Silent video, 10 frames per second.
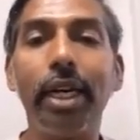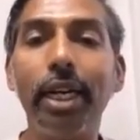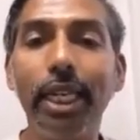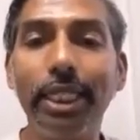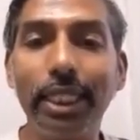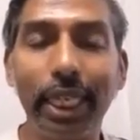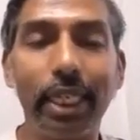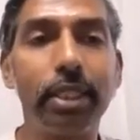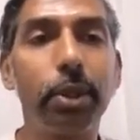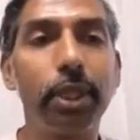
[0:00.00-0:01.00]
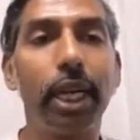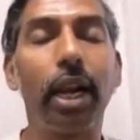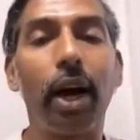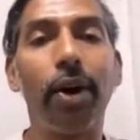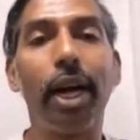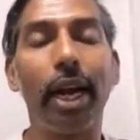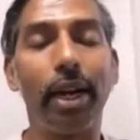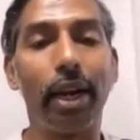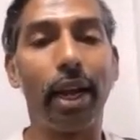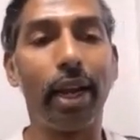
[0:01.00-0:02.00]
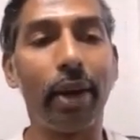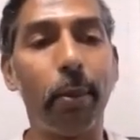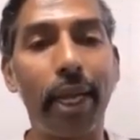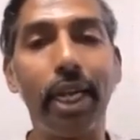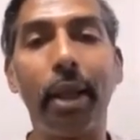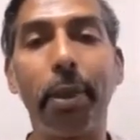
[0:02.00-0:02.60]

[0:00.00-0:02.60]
at an early stage, so that our like